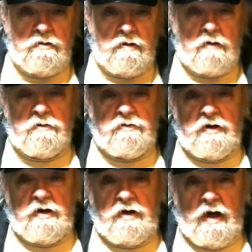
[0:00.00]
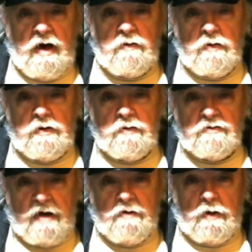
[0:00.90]
The other thing he had when he
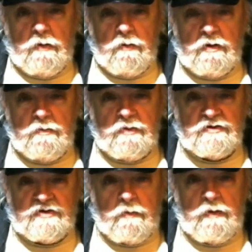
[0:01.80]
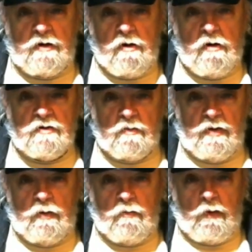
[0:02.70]
was angry with them is something he called the
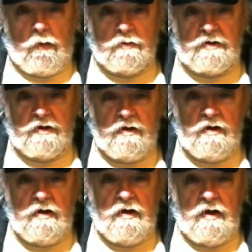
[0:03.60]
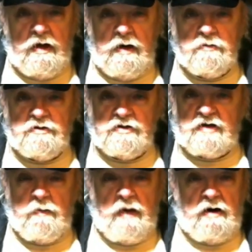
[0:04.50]
blue bolt. And it would just
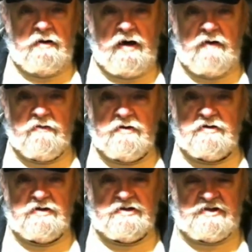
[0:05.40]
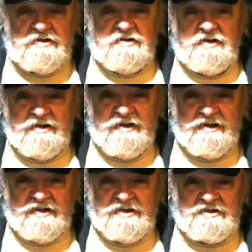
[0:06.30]
come out of the heavens and
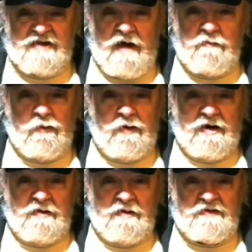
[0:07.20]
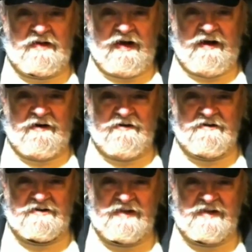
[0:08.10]
zap one of the
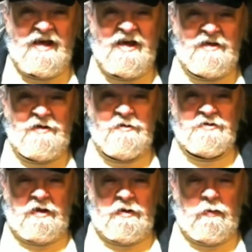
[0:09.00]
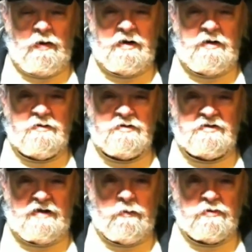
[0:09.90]
players, usually the one
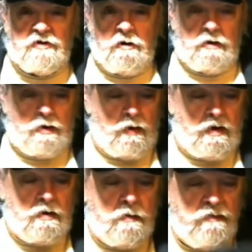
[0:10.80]
that was arguing.